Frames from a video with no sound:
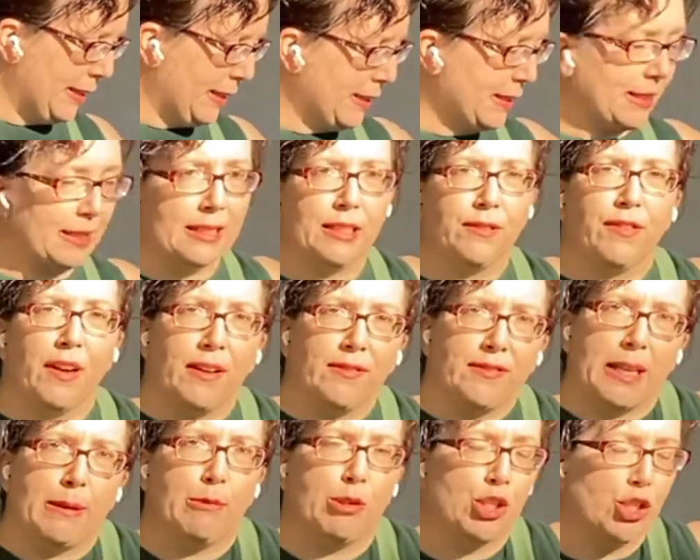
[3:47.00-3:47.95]
to 65
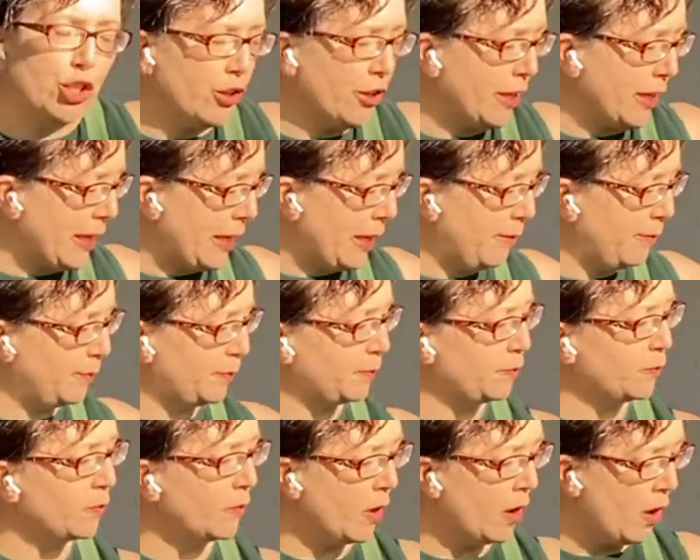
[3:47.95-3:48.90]
day maturity,
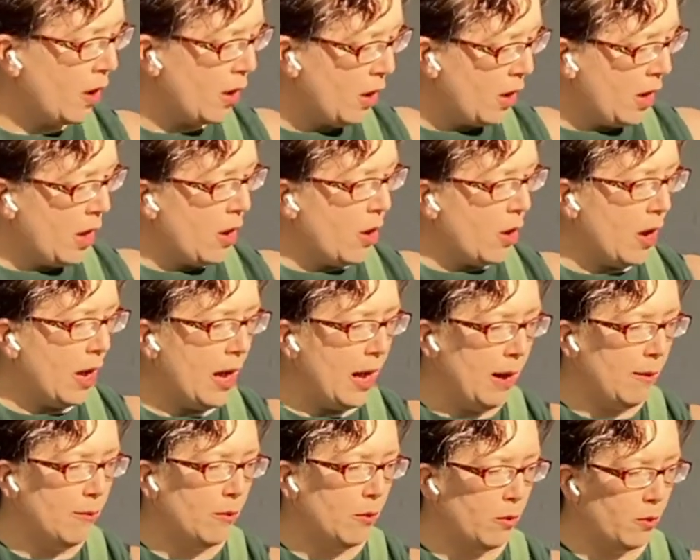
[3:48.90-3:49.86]

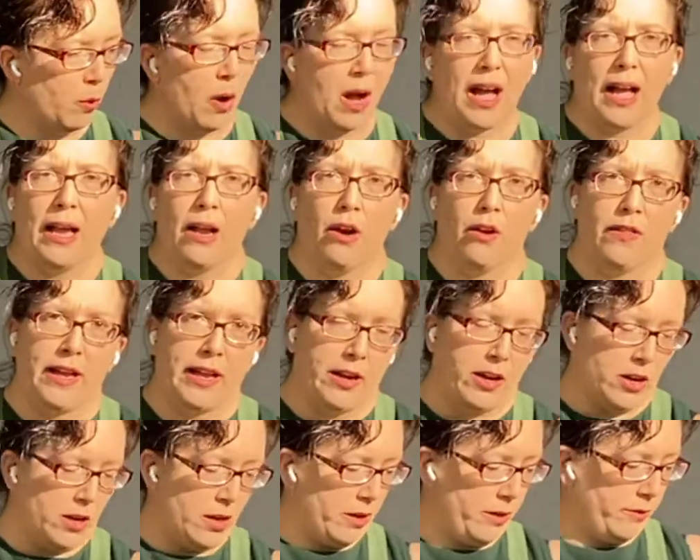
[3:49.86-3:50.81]
why are
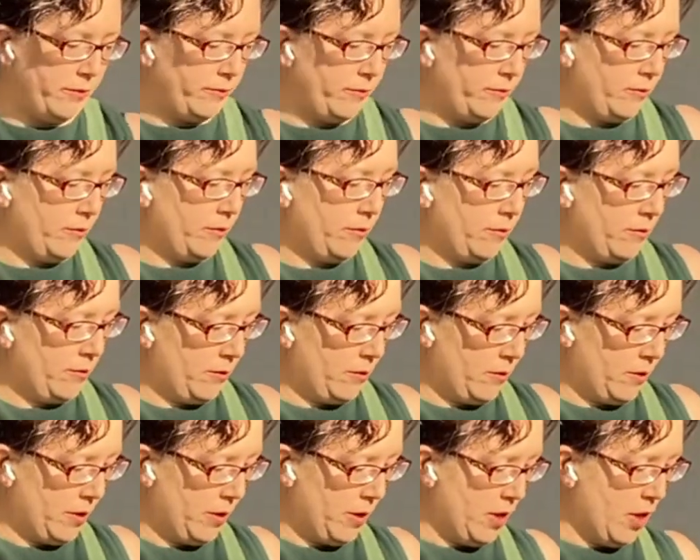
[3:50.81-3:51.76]
they
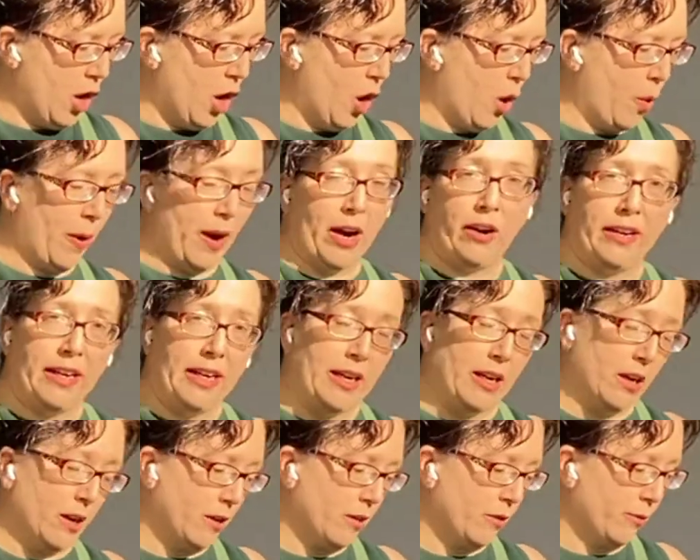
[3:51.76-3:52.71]
nowhere
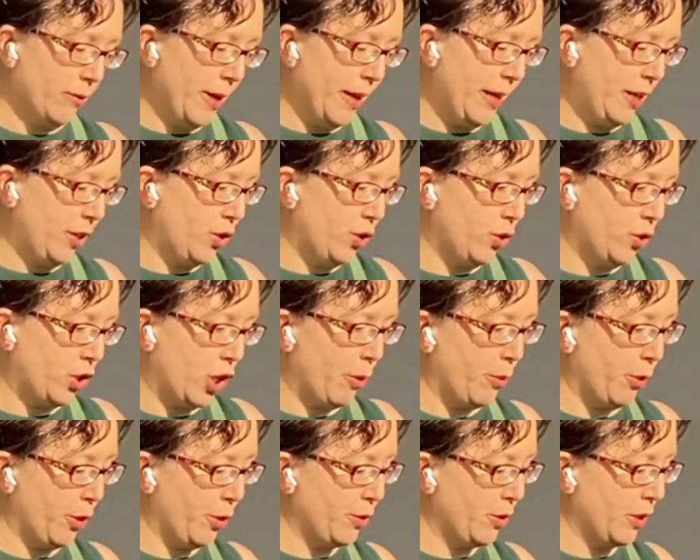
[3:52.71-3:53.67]
near ready to start
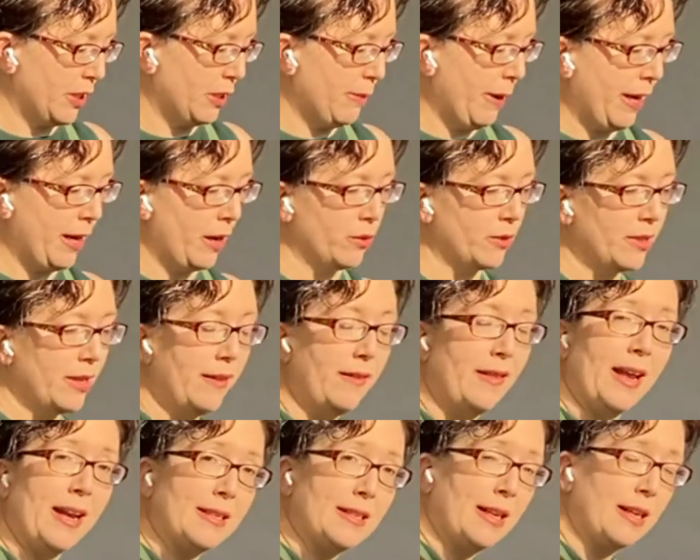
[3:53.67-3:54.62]
producing tomatoes? And
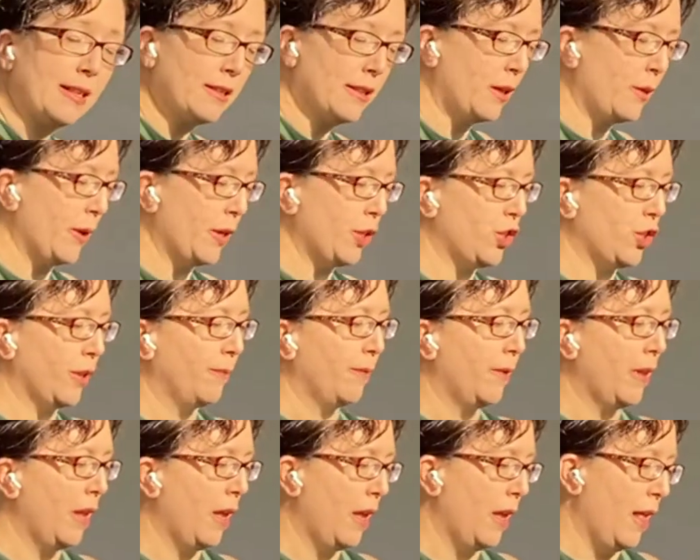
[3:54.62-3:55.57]
that is an excellent question.
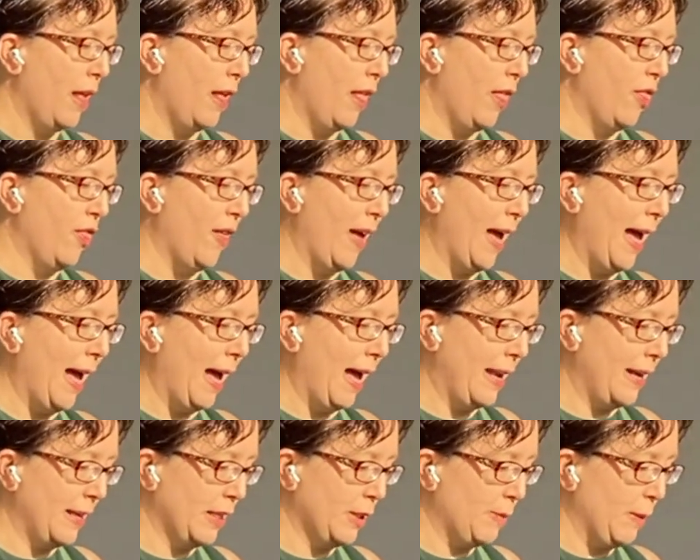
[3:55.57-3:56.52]
That
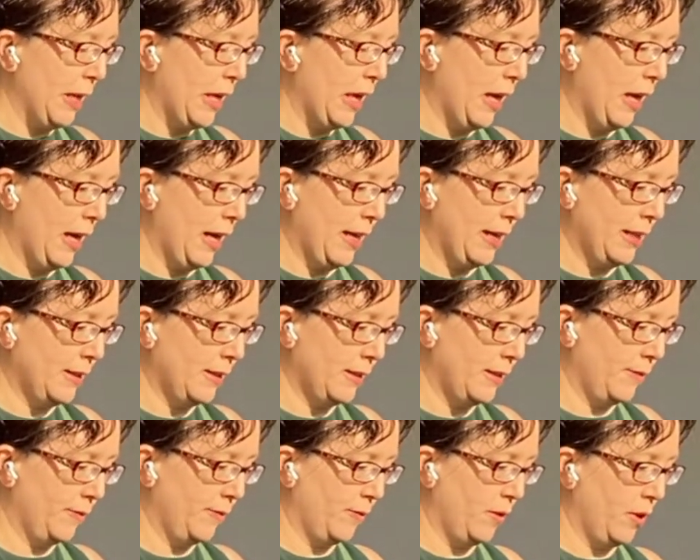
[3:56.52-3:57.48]
is because
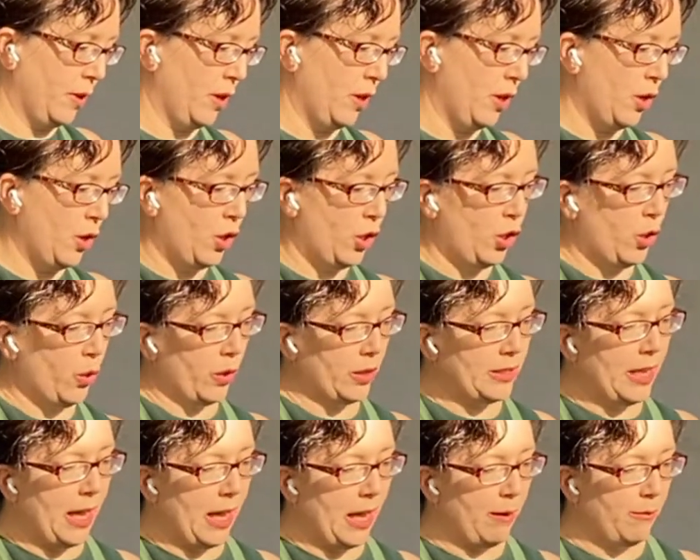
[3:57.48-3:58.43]
your
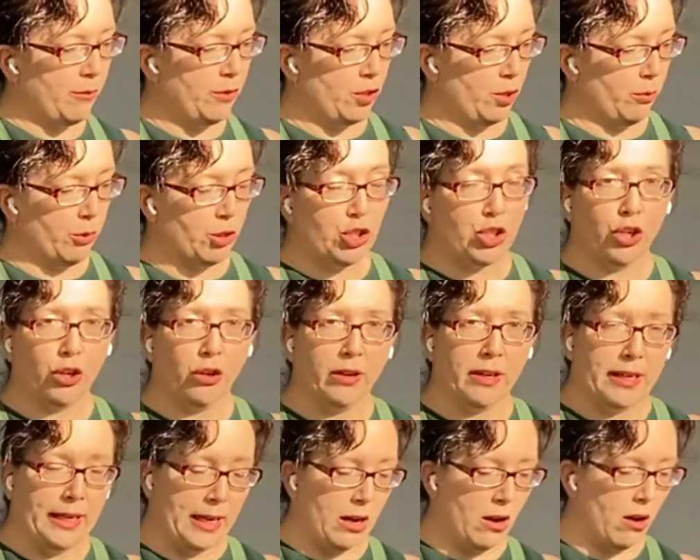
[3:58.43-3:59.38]
time to
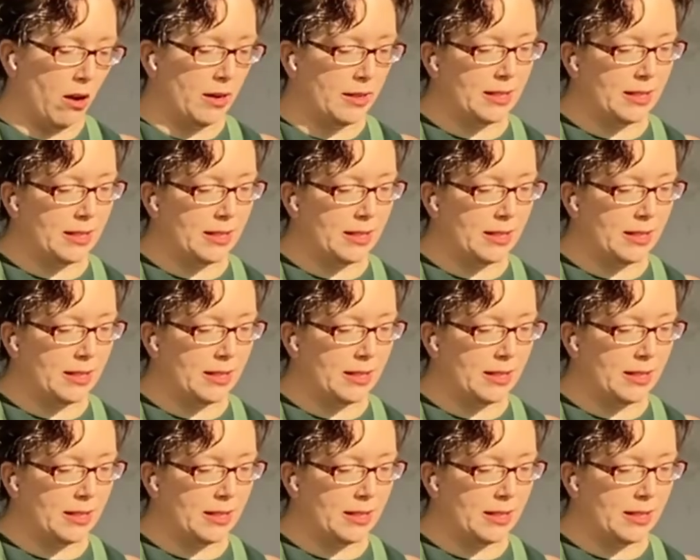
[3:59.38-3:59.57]
maturity on